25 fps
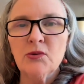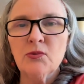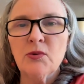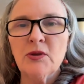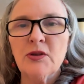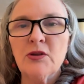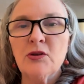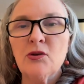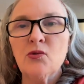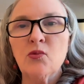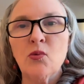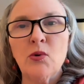
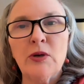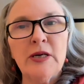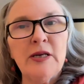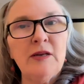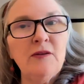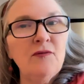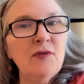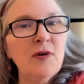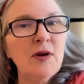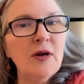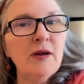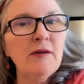with
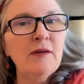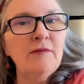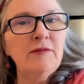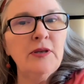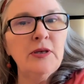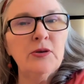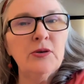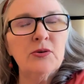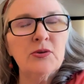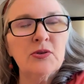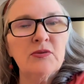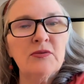25
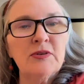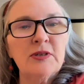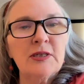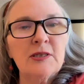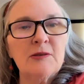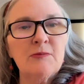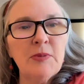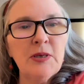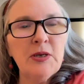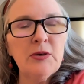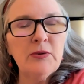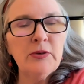years of
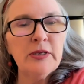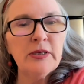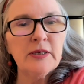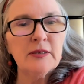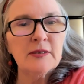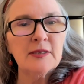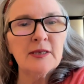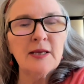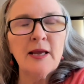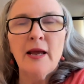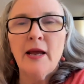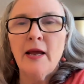
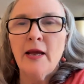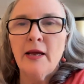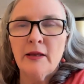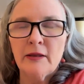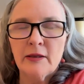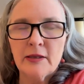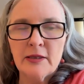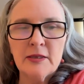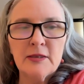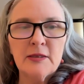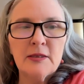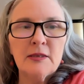experience.
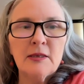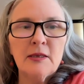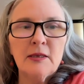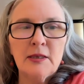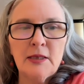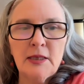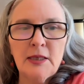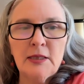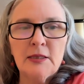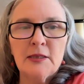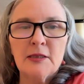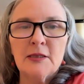This
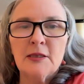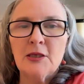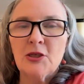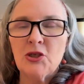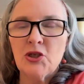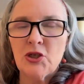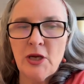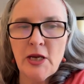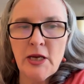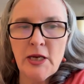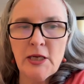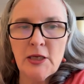needs to
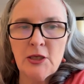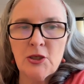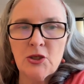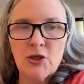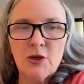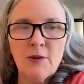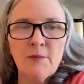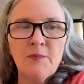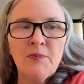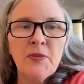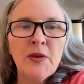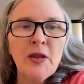
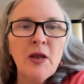change.